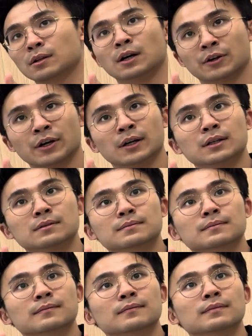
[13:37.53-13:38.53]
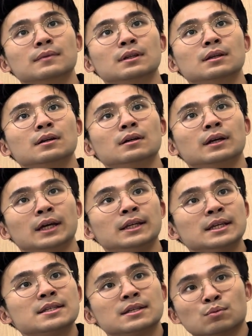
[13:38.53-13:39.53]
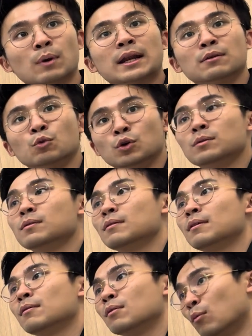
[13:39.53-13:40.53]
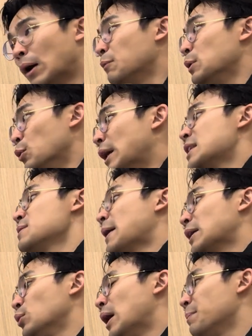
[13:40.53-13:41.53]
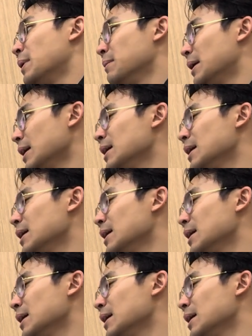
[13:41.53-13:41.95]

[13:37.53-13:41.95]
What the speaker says: Agree or not? Okay, this is what we would expect to happen.